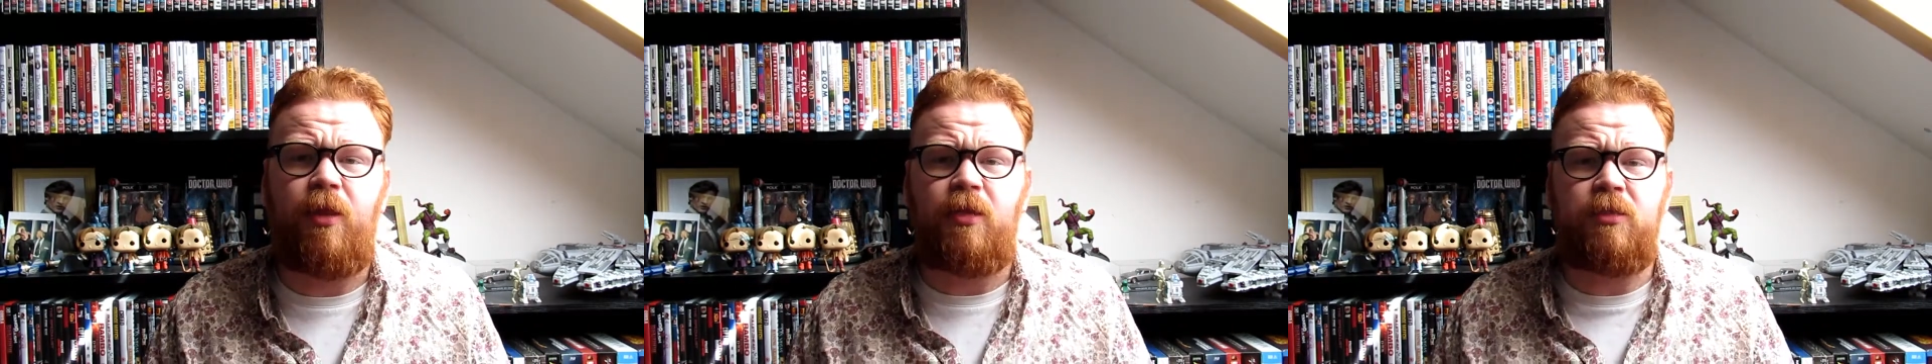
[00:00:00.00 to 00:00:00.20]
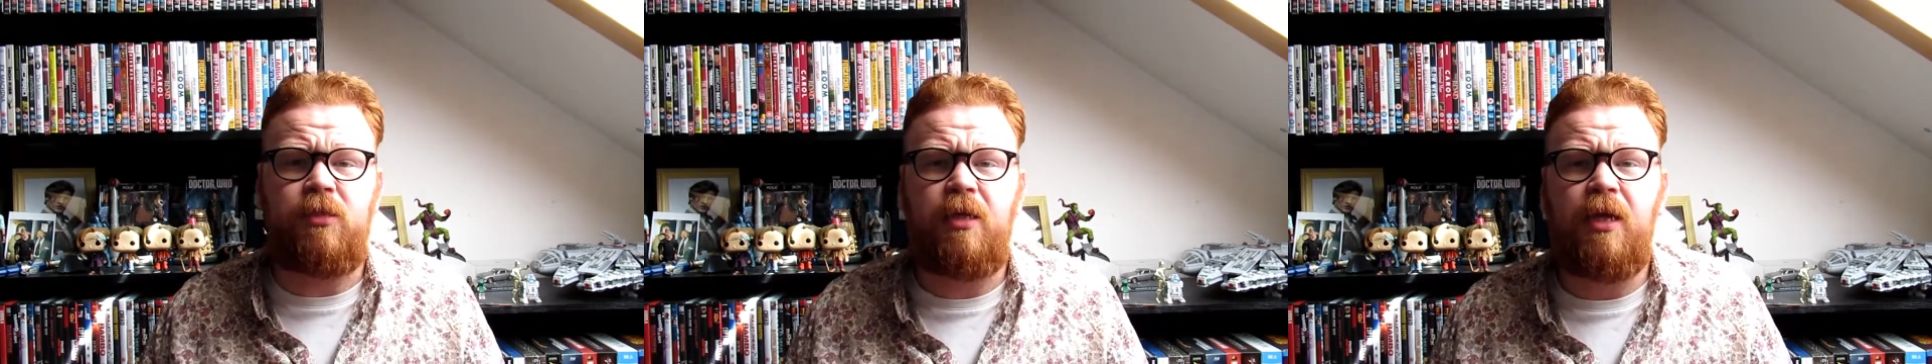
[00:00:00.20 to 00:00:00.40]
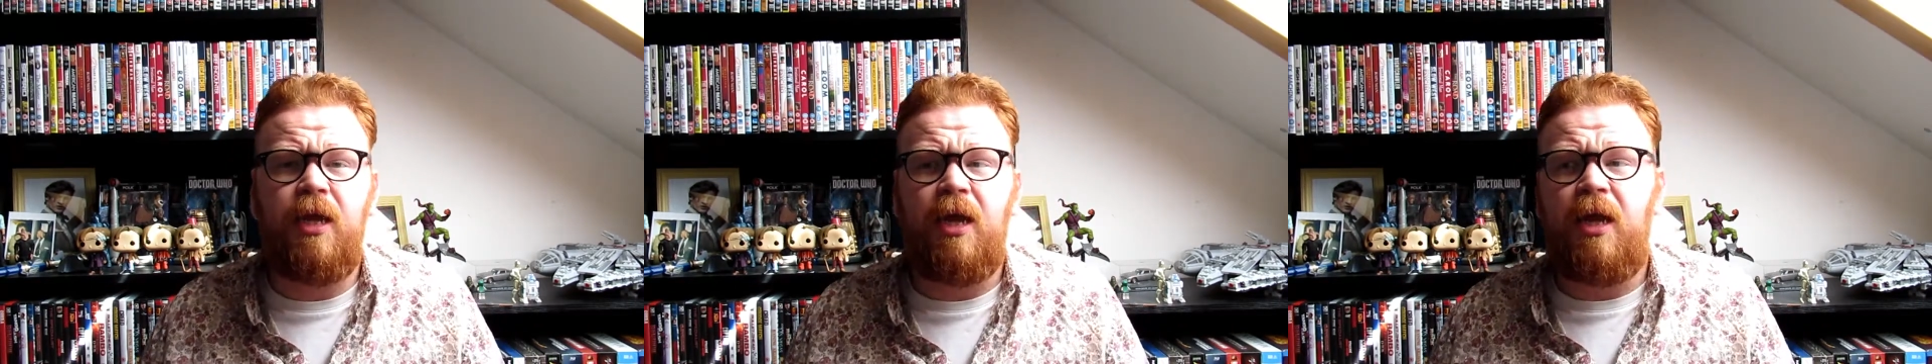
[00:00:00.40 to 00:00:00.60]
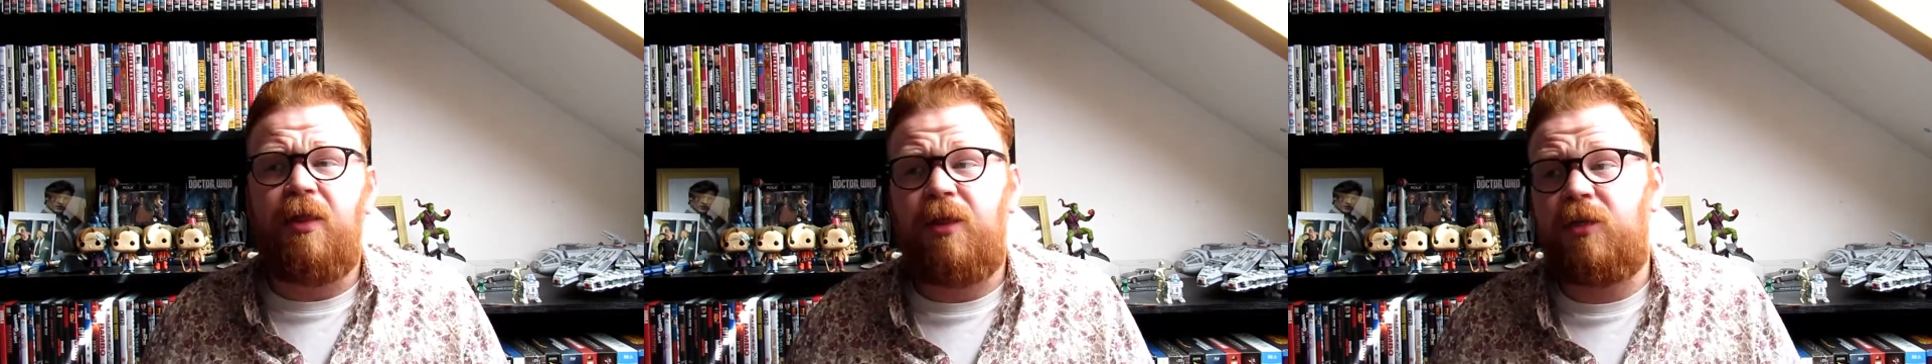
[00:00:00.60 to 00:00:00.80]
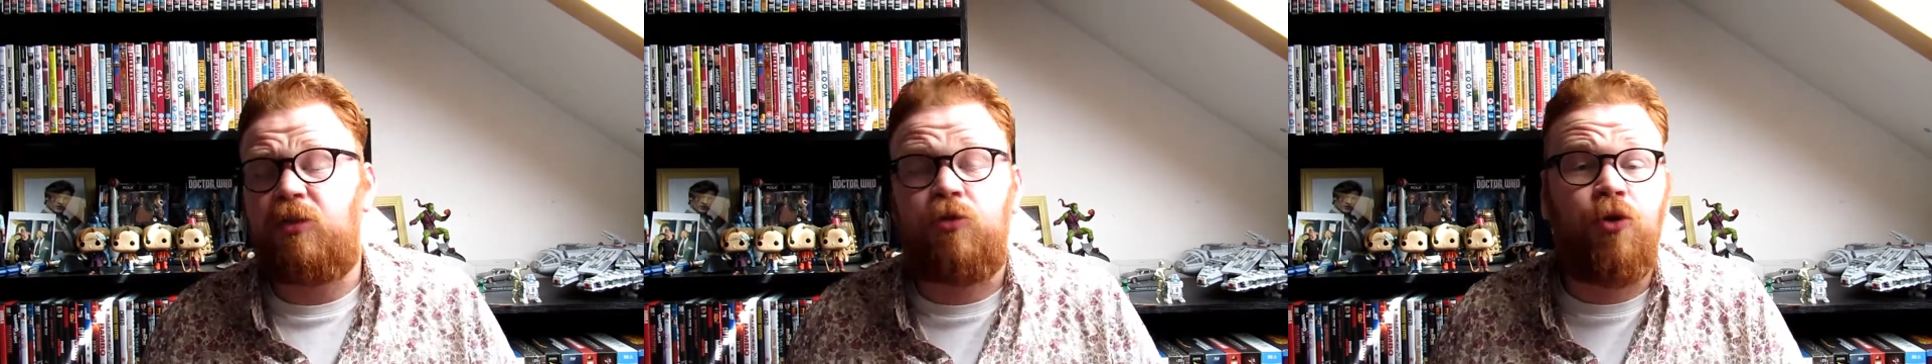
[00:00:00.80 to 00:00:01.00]

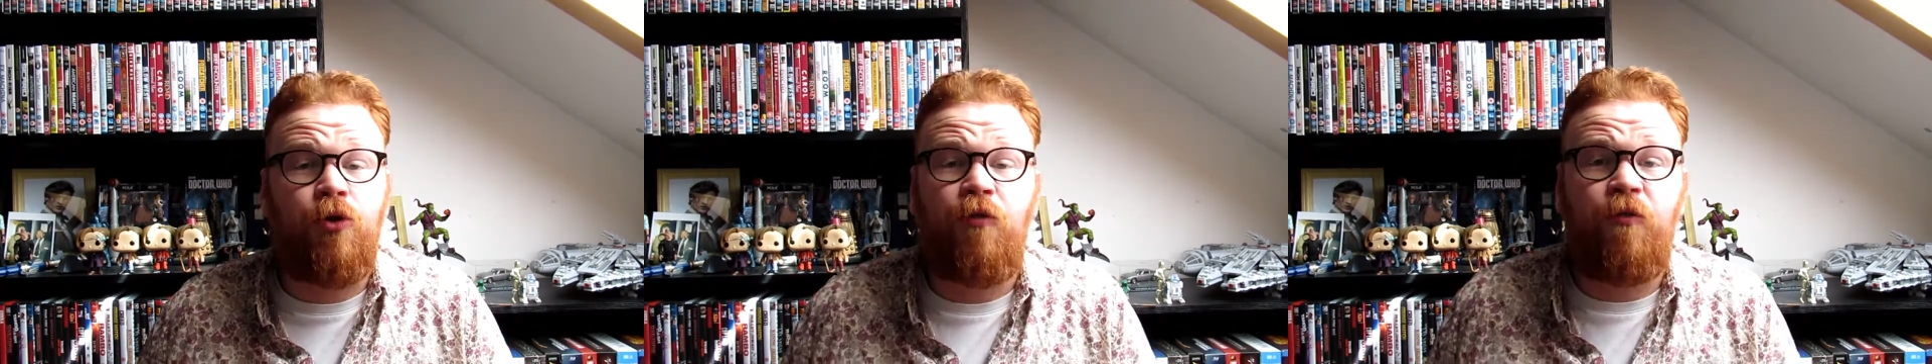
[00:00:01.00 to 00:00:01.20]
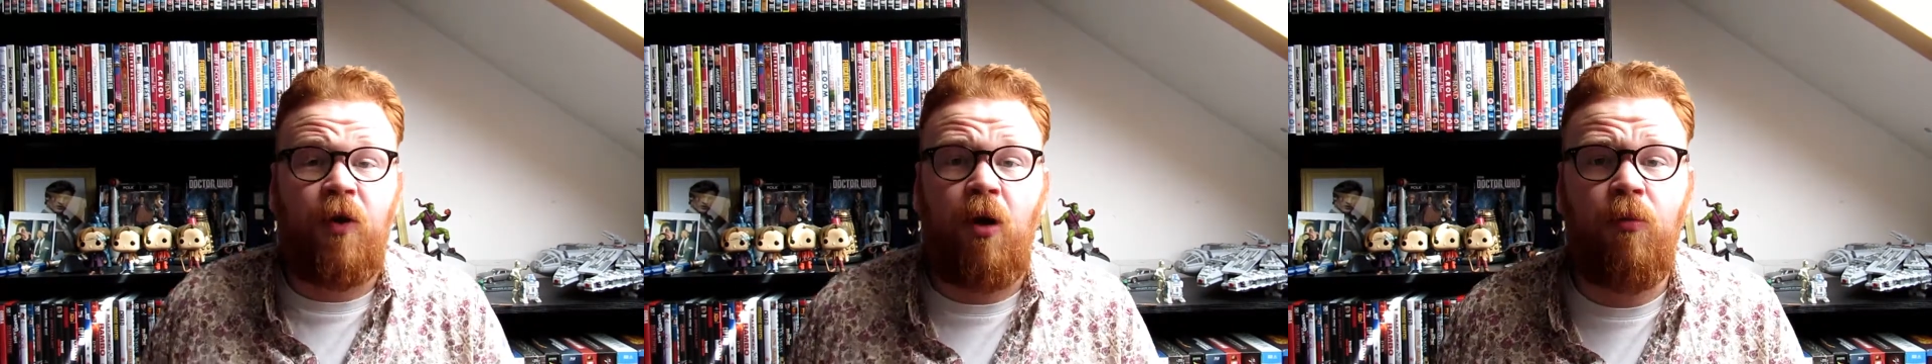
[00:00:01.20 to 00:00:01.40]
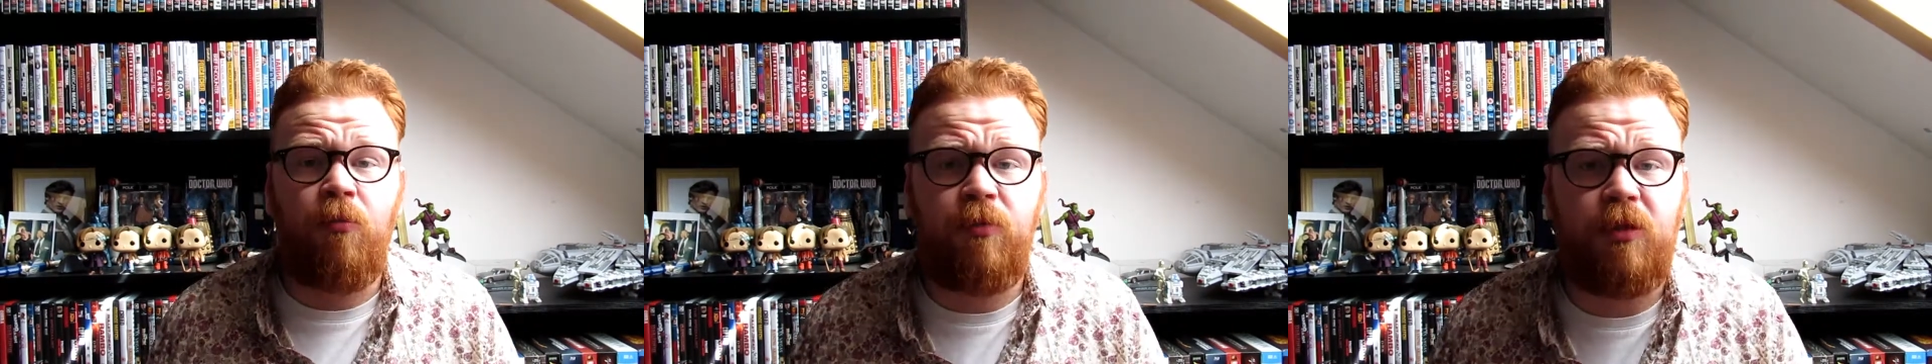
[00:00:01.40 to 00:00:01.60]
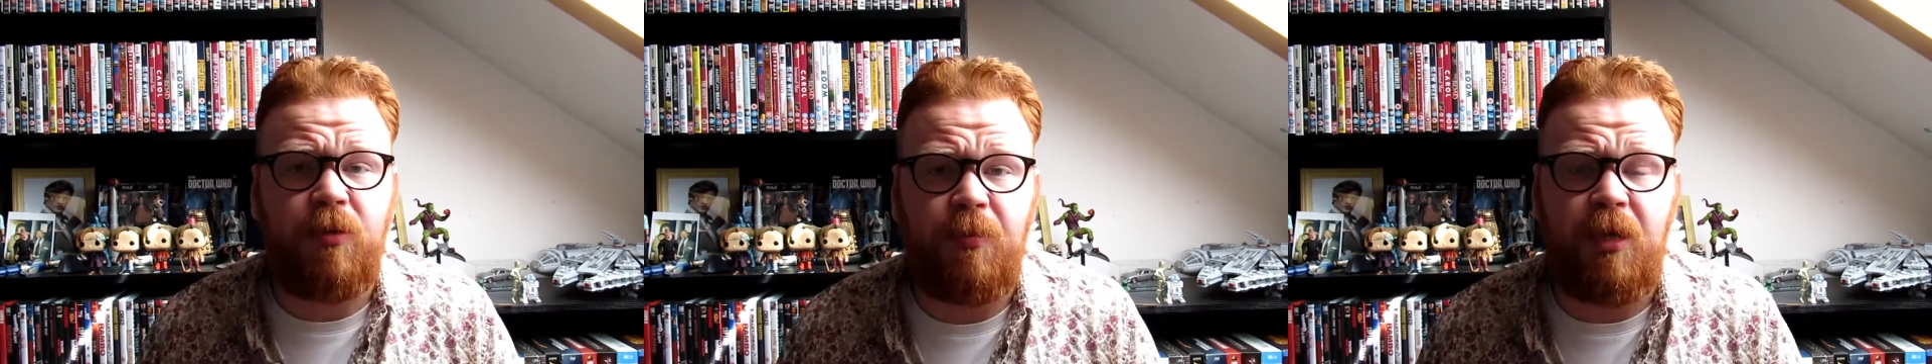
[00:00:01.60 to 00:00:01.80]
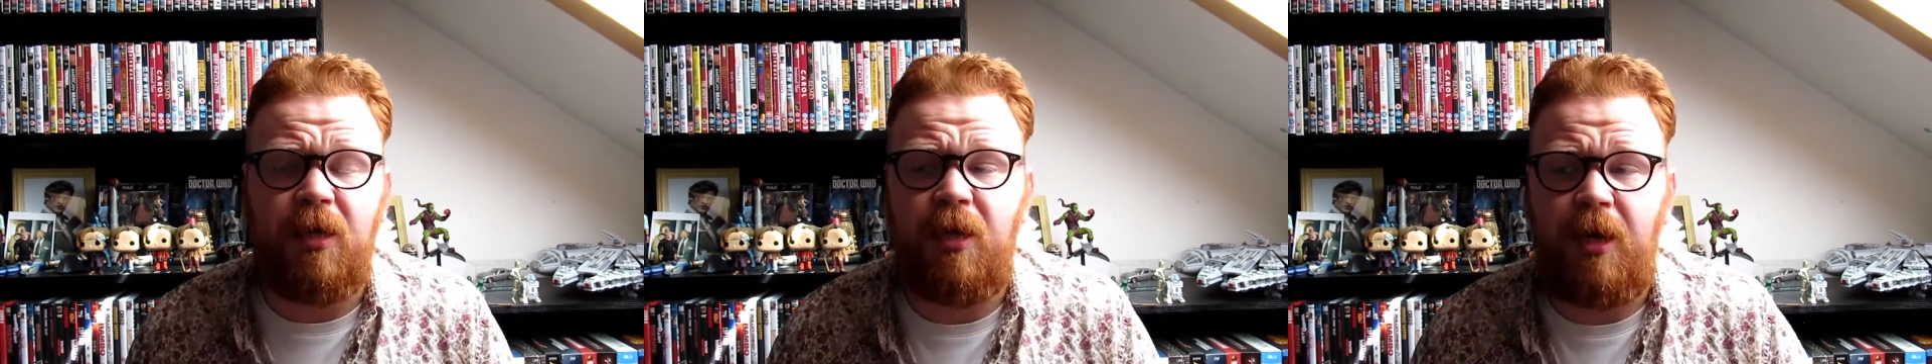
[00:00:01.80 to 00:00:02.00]
this new film, to
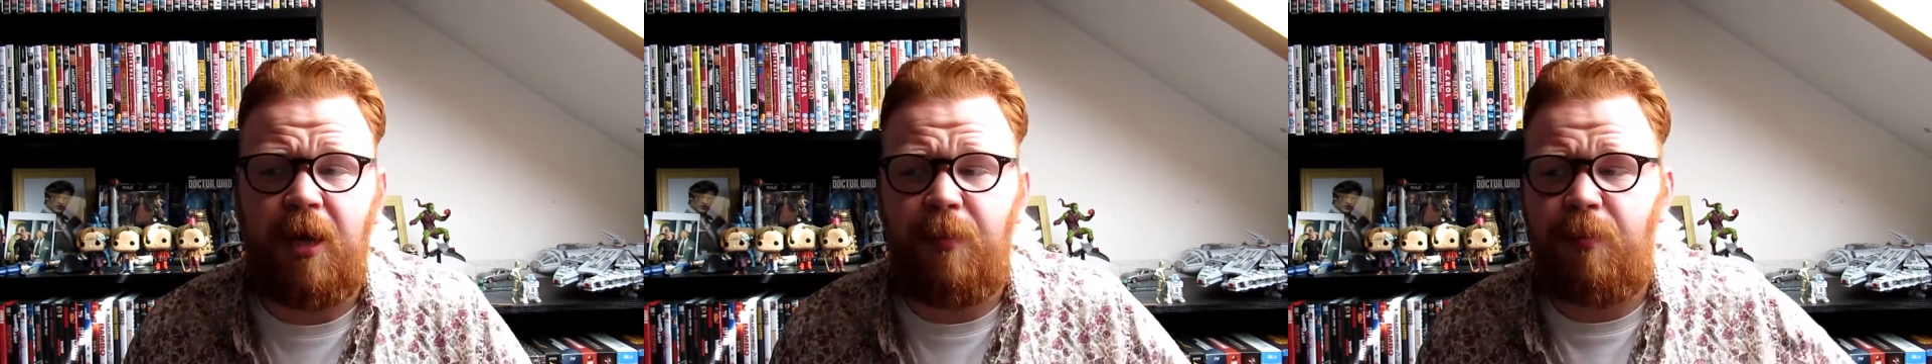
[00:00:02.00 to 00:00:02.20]
me.